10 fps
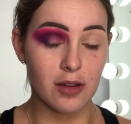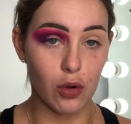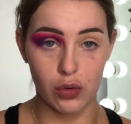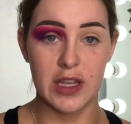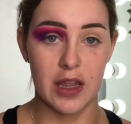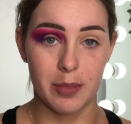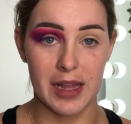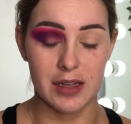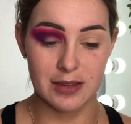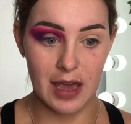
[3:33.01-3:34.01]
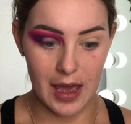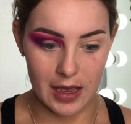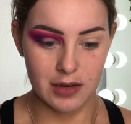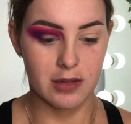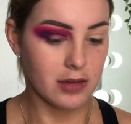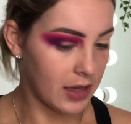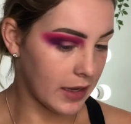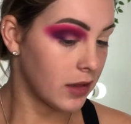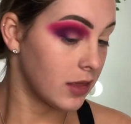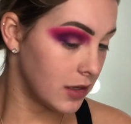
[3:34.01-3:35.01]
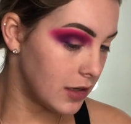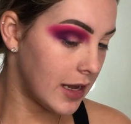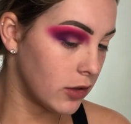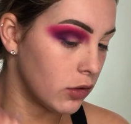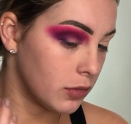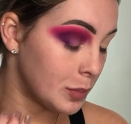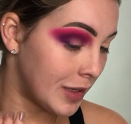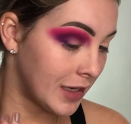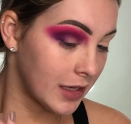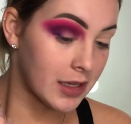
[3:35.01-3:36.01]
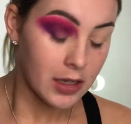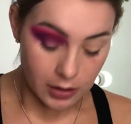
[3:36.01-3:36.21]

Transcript: all the other palettes, and like the neon pink.